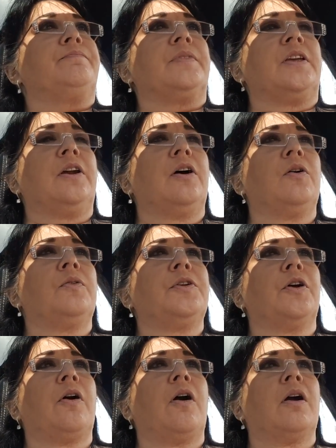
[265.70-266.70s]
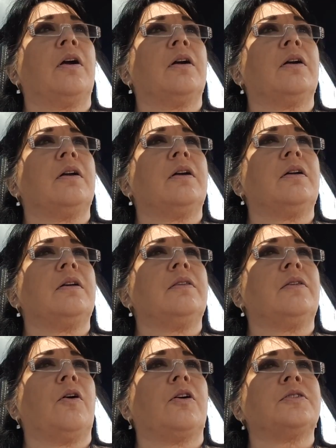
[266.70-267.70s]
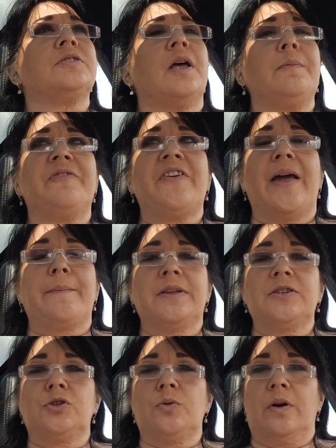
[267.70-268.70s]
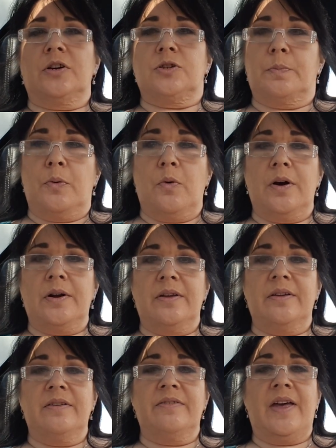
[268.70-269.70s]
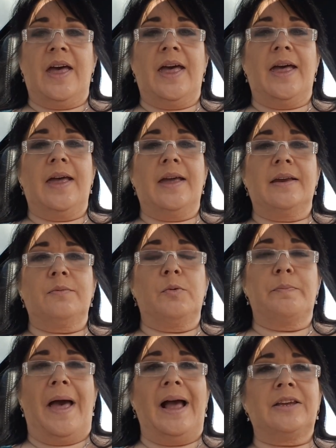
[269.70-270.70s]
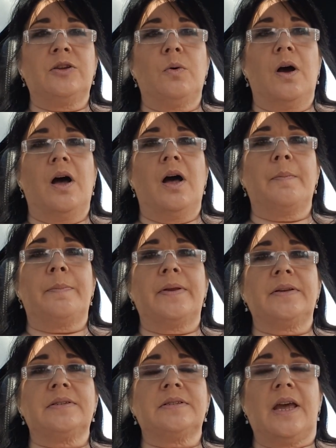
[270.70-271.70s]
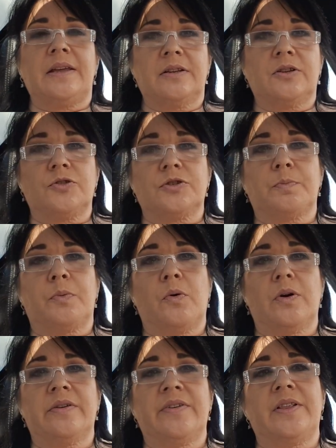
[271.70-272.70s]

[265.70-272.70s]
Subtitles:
you know, there are some families who are supportive and will back you up and say that they're supportive.